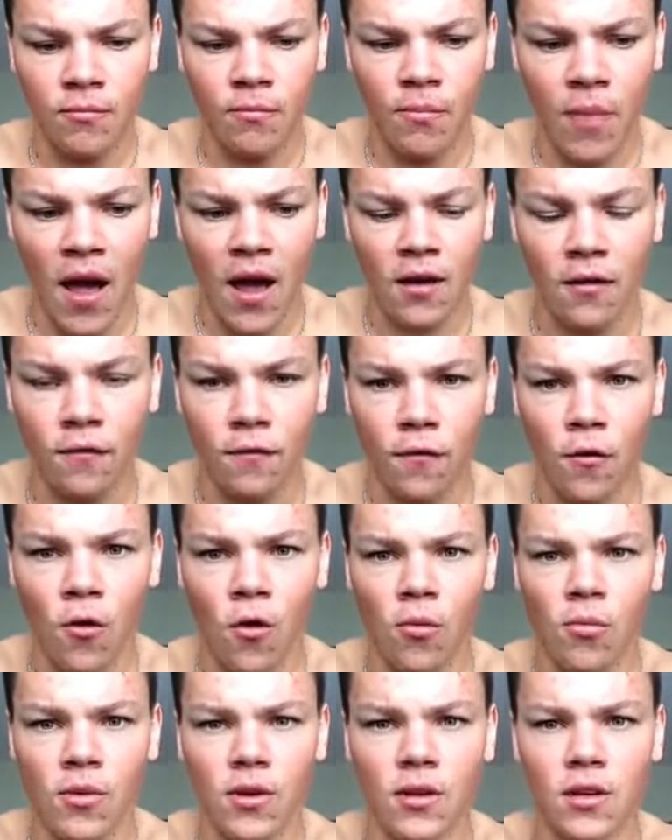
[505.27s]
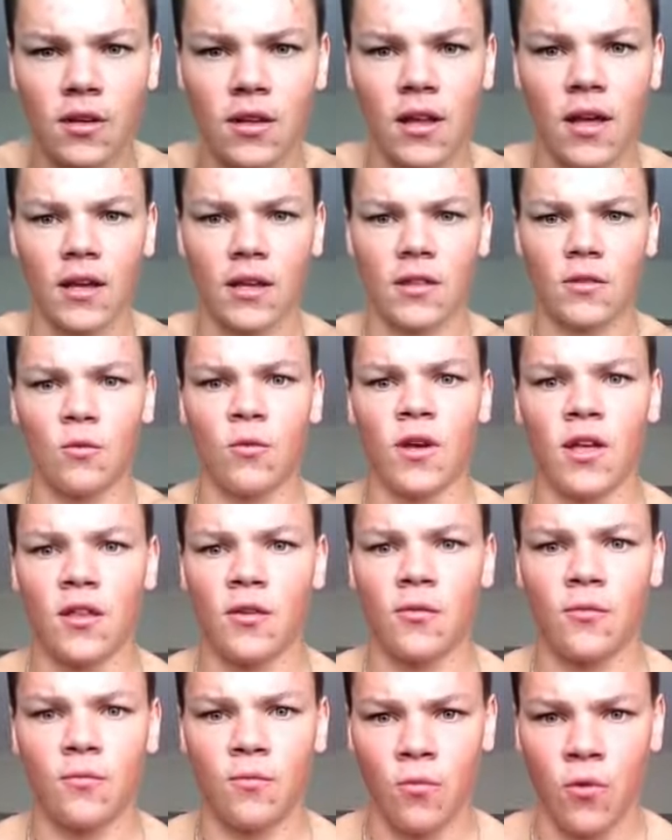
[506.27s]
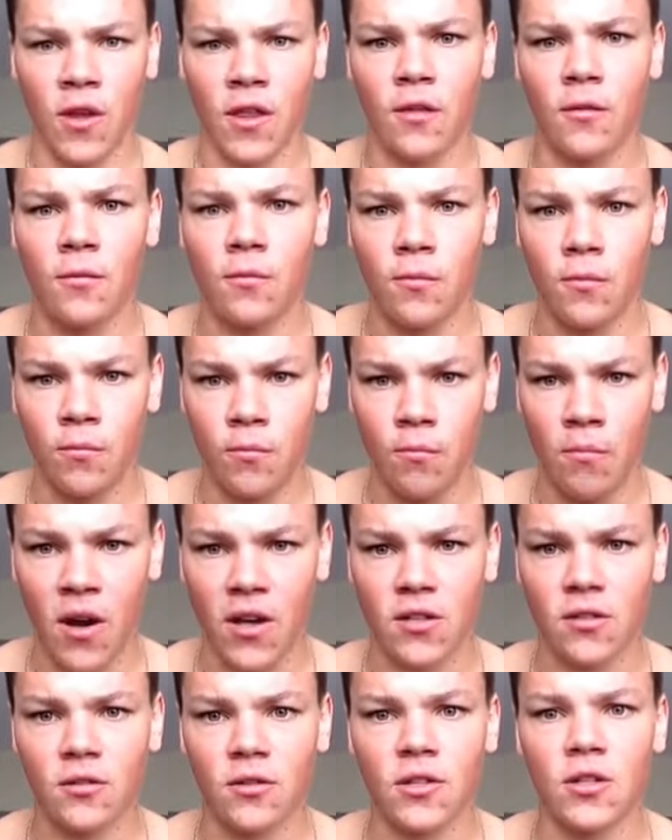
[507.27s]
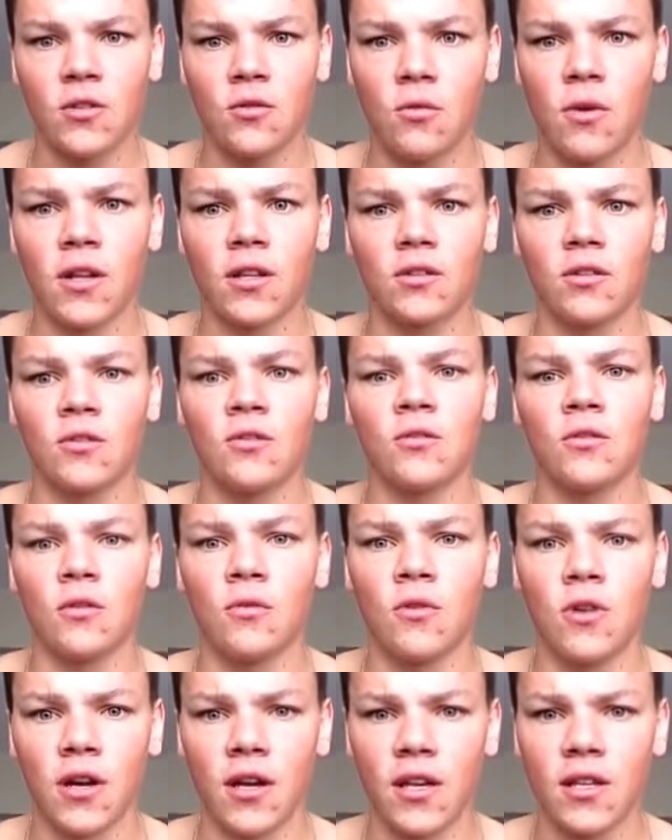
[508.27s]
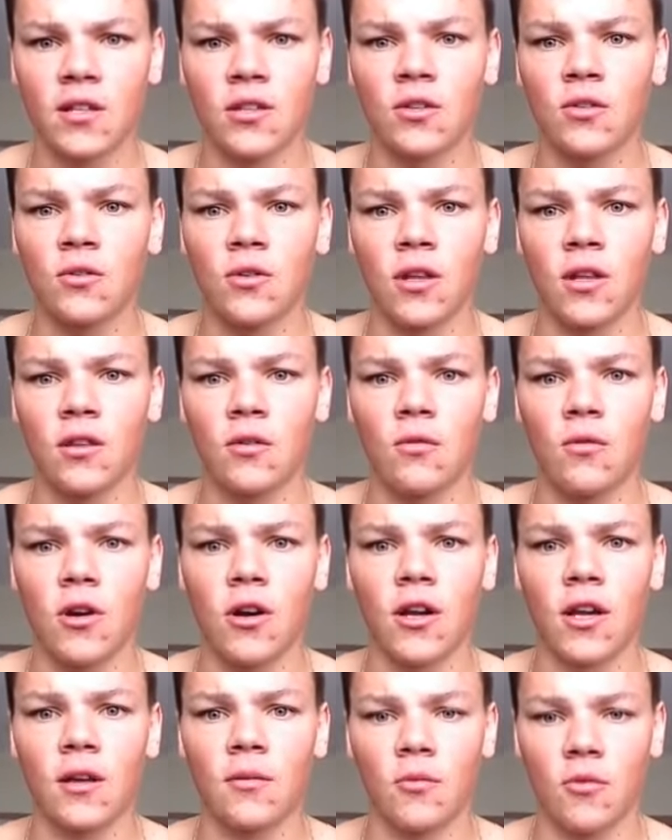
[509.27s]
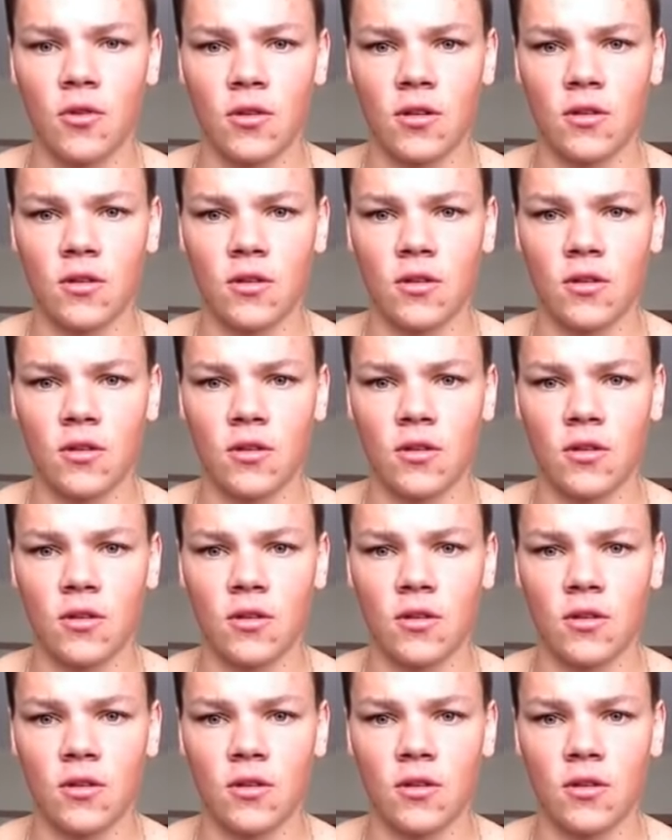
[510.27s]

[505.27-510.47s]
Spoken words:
bad form, and like where the muscles you want to do the work isn't doing the work anymore?